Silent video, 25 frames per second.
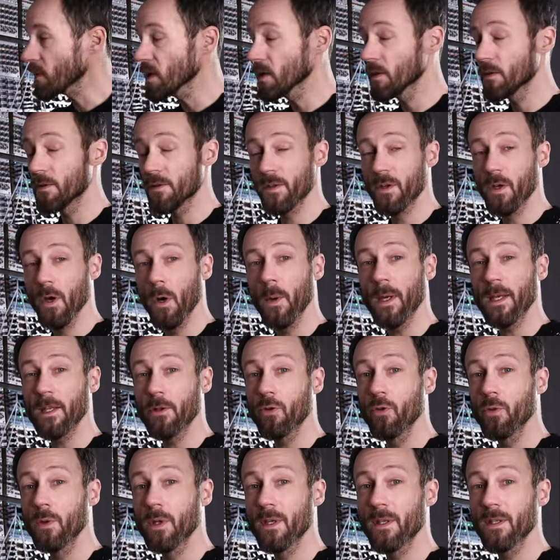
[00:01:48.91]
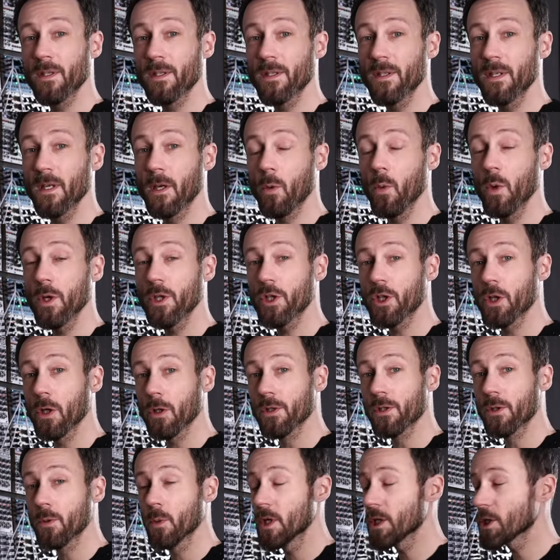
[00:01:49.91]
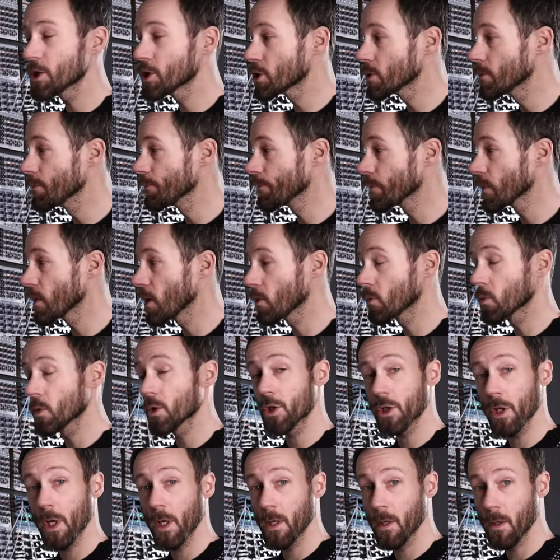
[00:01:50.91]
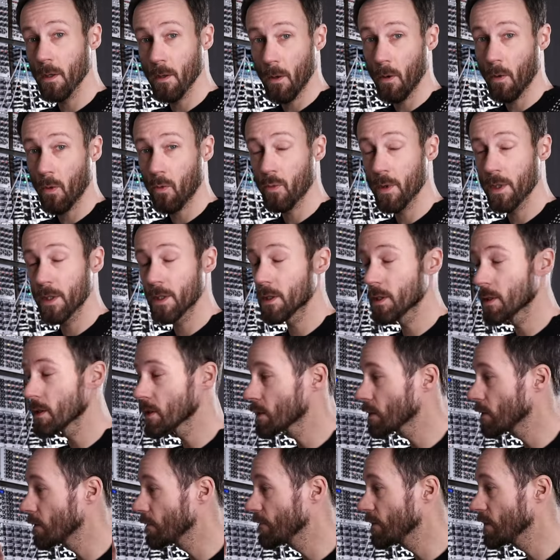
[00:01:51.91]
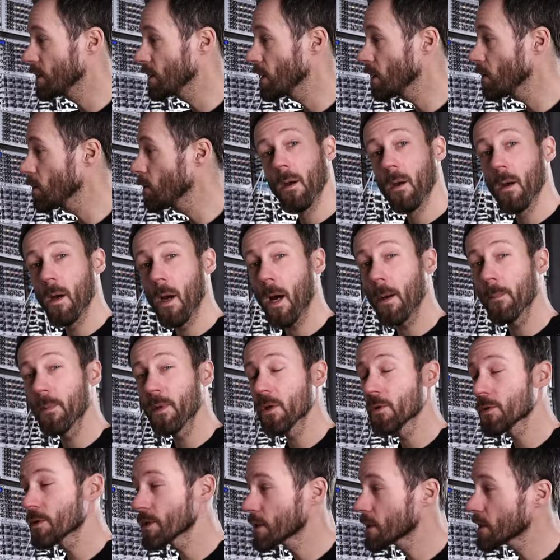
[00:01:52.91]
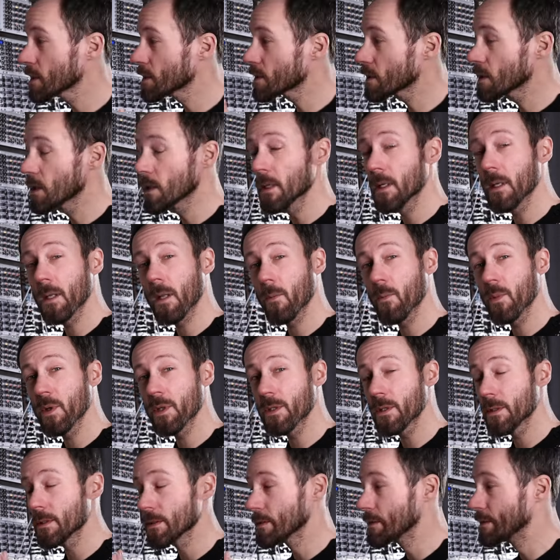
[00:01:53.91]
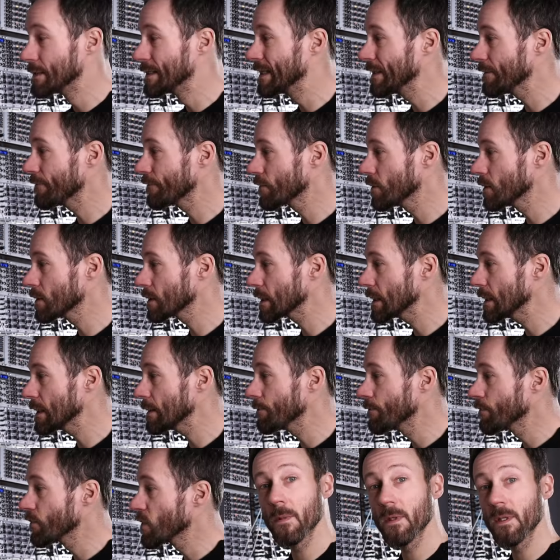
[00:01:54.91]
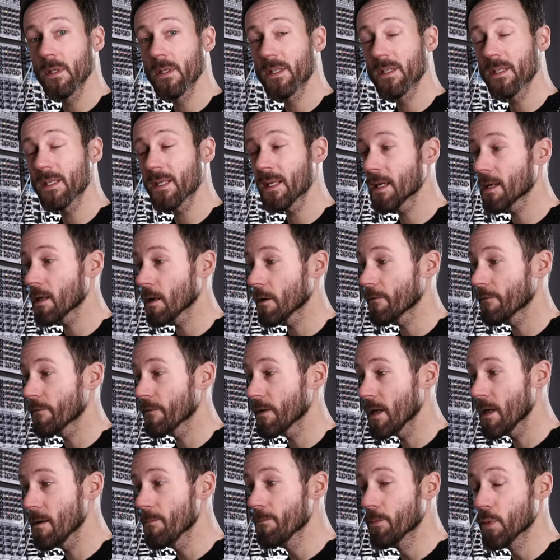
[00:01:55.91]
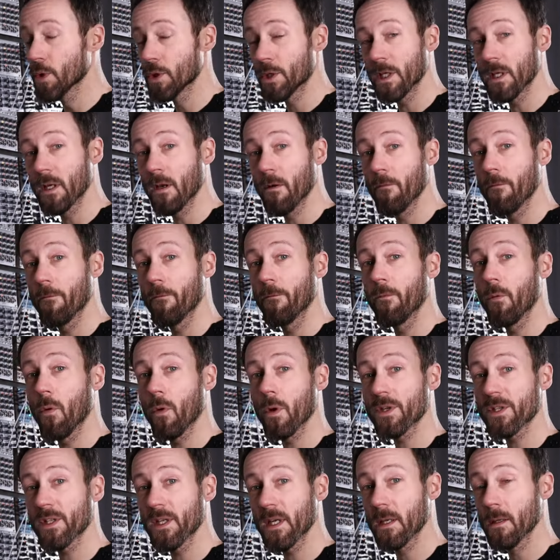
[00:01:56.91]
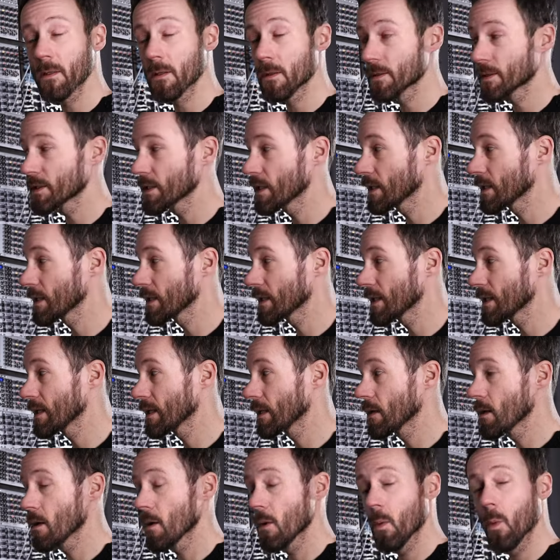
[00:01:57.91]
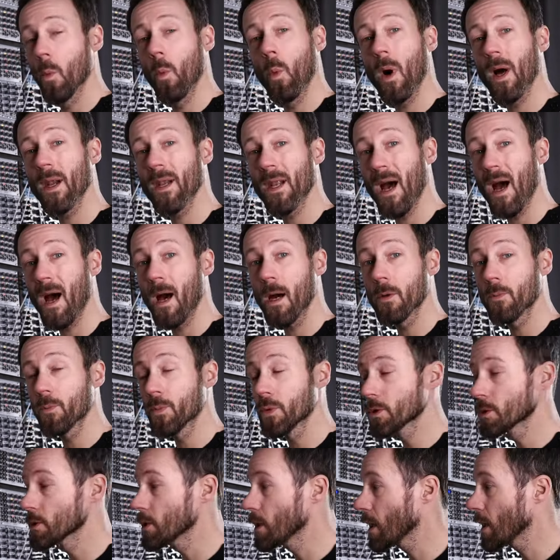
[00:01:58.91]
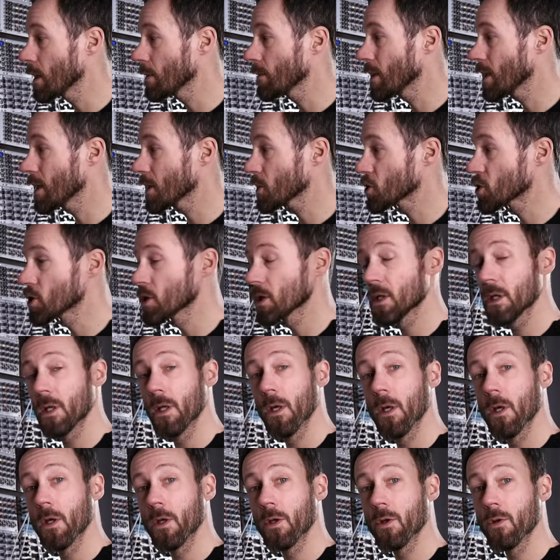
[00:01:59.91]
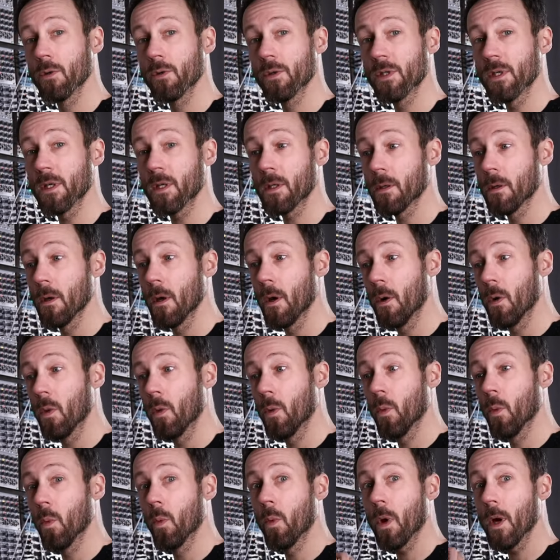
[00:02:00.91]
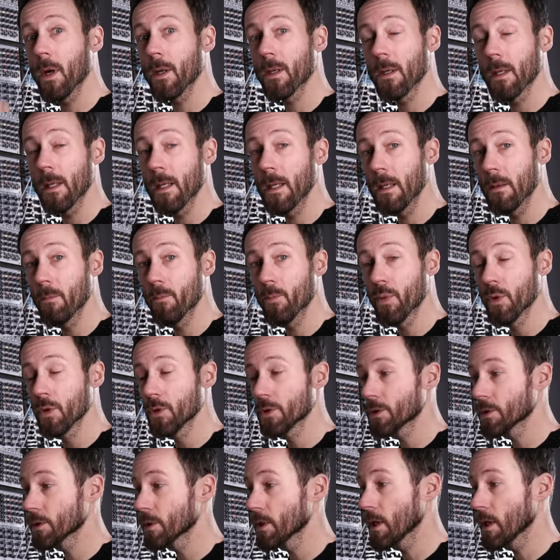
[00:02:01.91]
is going to the sequential switch, on which I already did a video. I'm using it a little bit differently. Instead of inputting four signals and getting one output, I'm actually using one input